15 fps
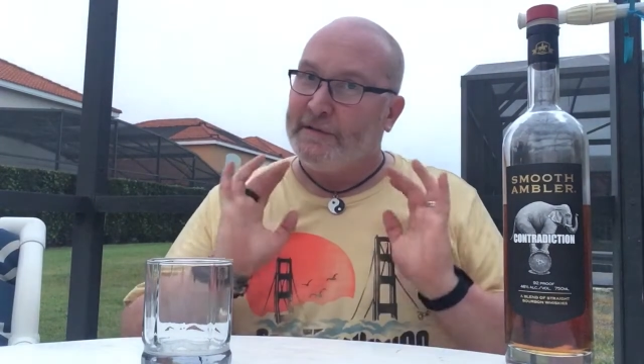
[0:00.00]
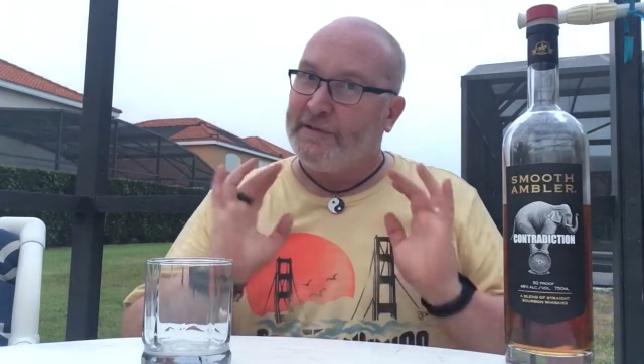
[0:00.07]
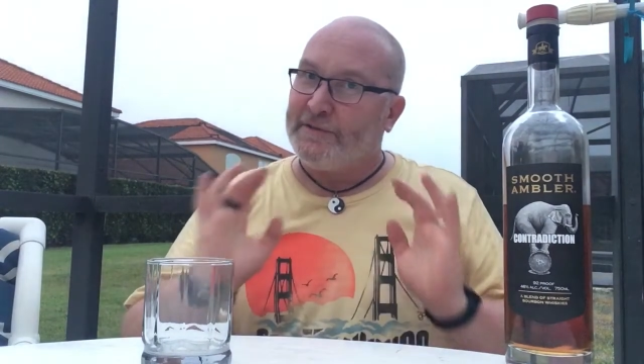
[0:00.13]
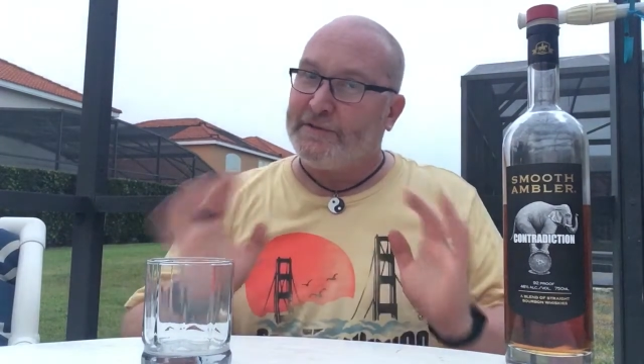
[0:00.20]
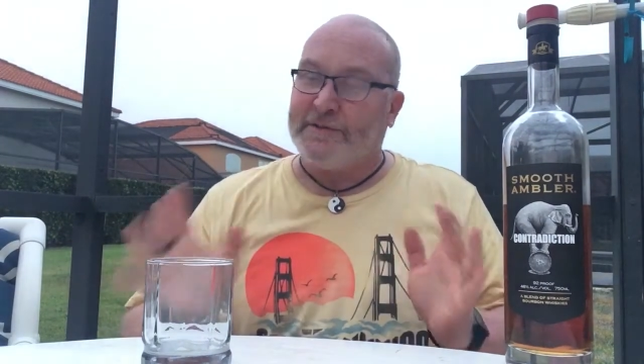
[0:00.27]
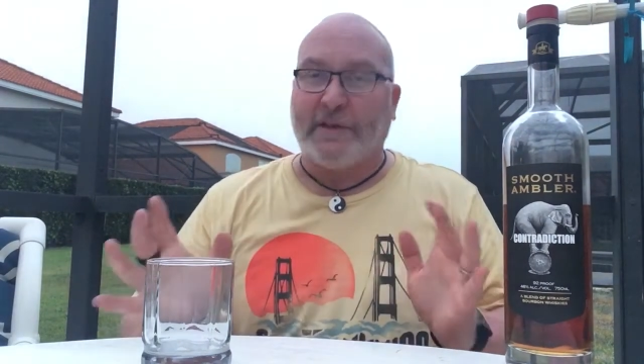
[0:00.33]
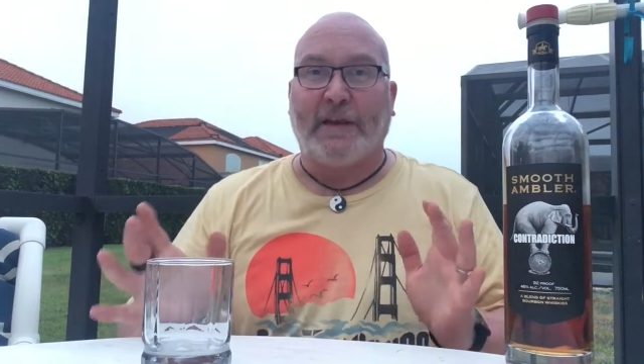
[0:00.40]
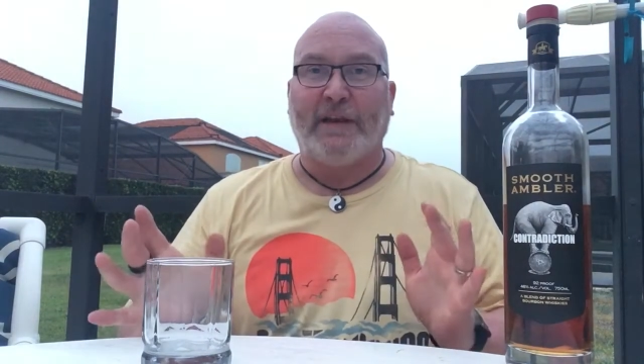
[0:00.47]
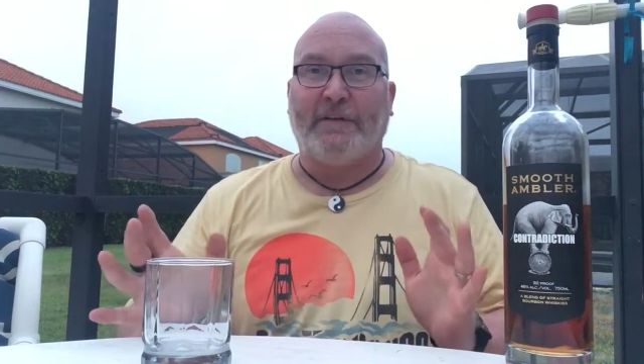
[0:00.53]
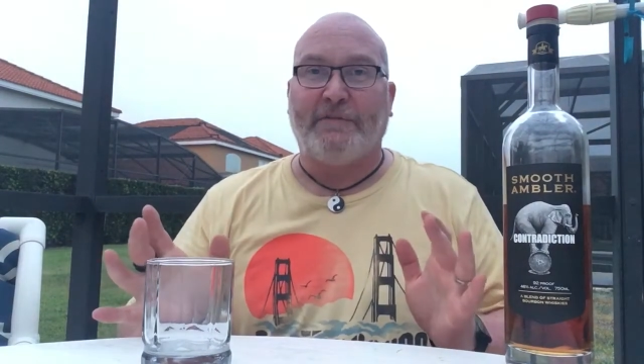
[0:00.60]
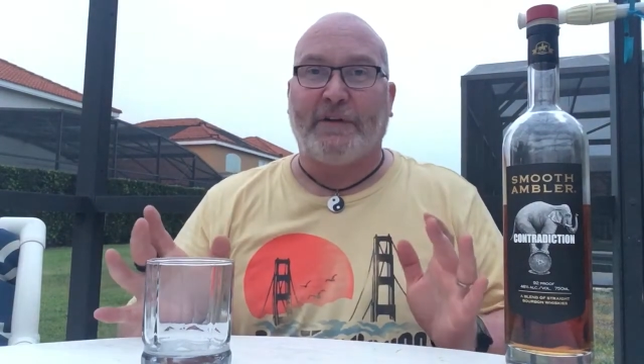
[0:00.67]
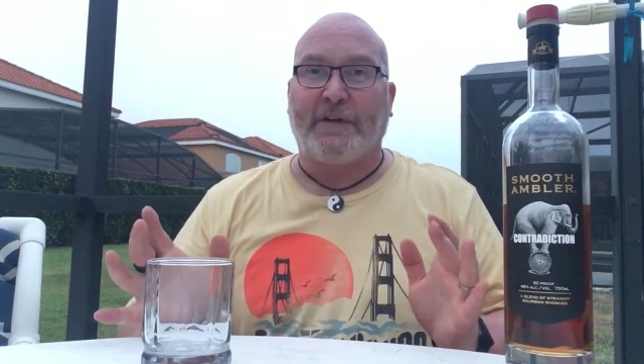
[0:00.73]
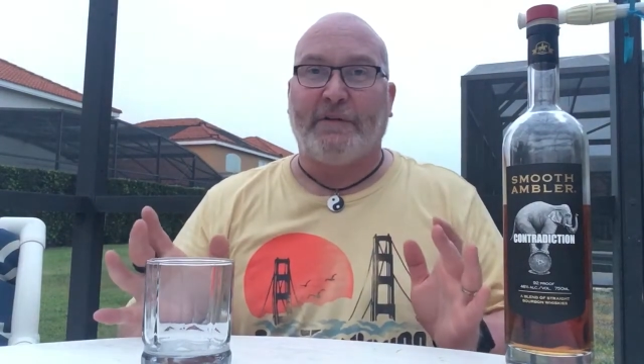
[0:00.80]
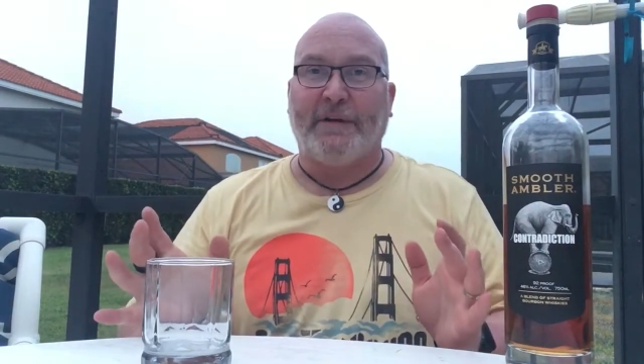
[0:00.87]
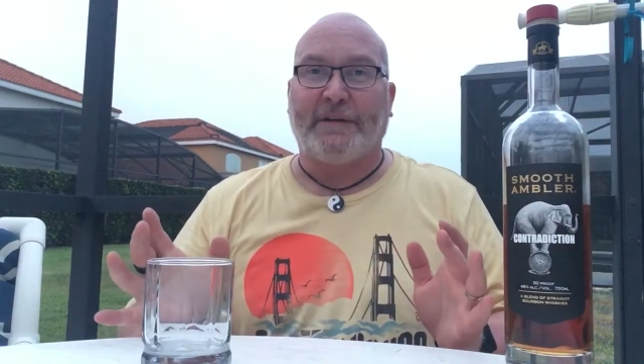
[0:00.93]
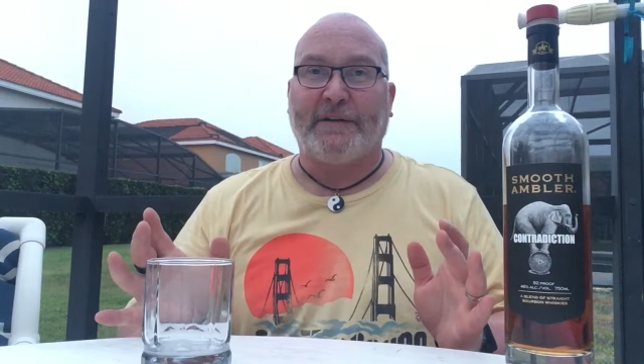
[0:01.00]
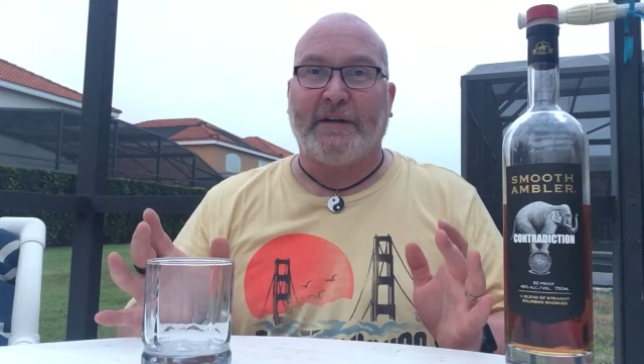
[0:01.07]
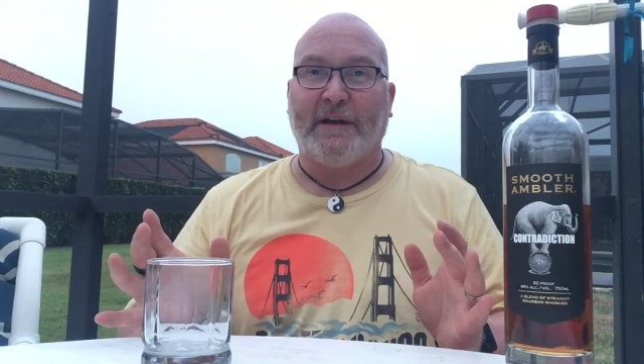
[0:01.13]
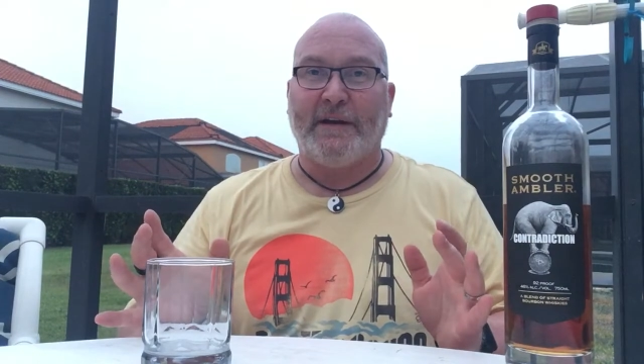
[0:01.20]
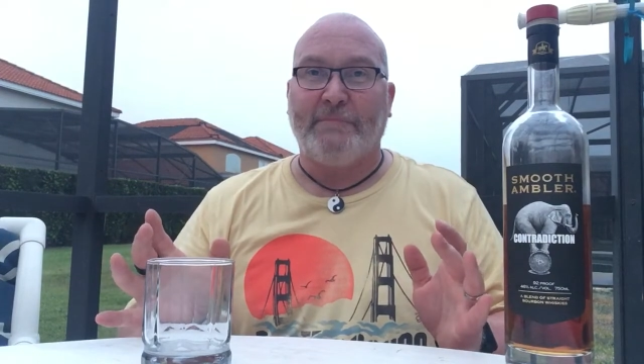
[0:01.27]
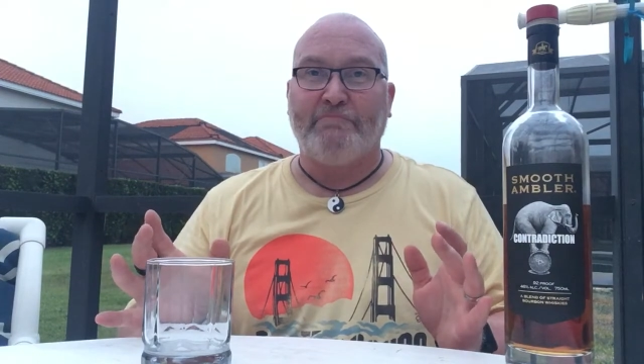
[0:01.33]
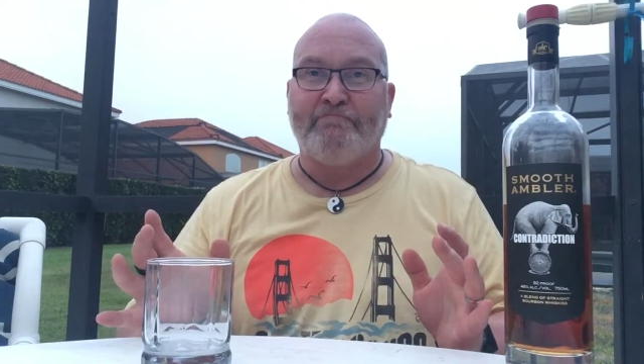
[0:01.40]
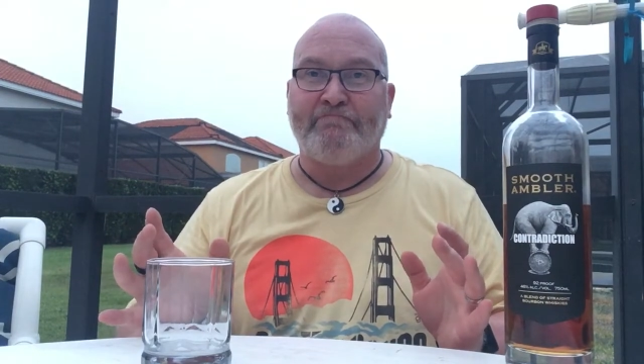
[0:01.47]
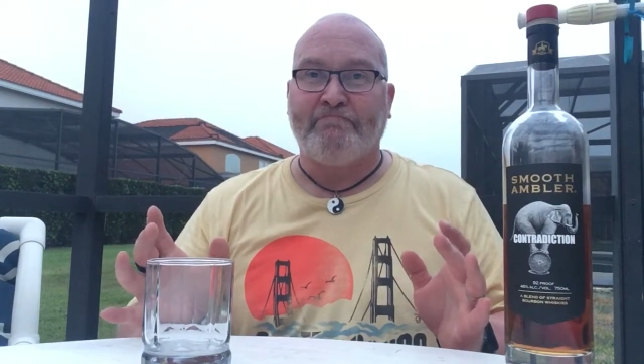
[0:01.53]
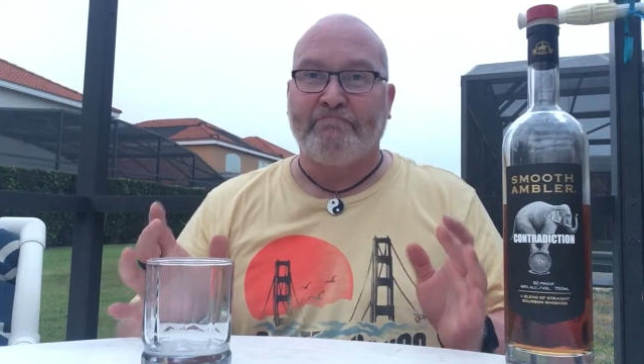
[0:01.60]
still having a great time.